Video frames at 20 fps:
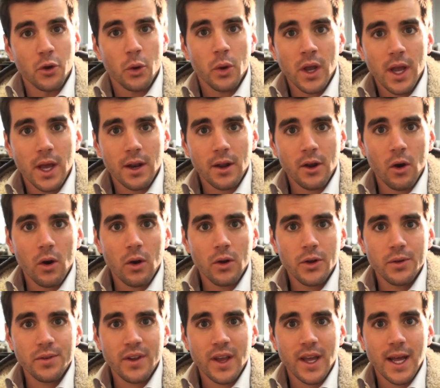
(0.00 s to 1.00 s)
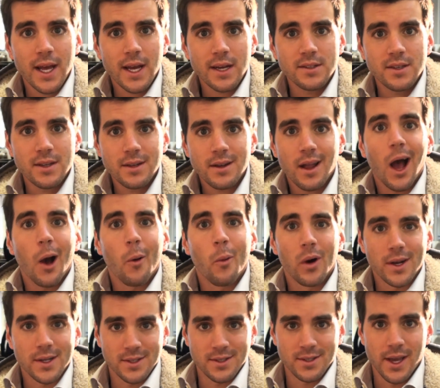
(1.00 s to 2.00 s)
if you can get a girl using an accent, I
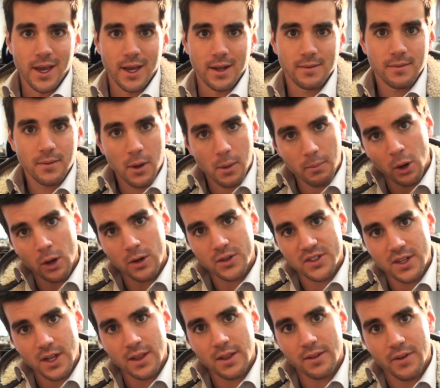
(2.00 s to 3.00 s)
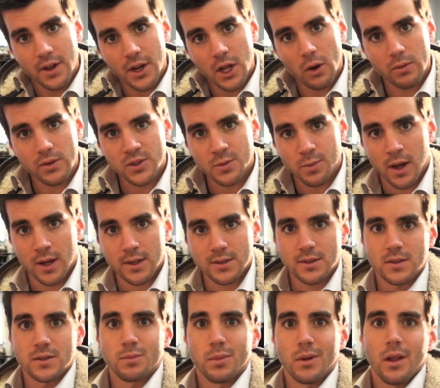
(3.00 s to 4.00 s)
wanna see it. Post it in the video
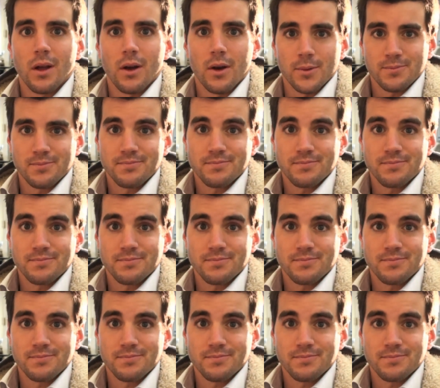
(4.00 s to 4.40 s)
responses below.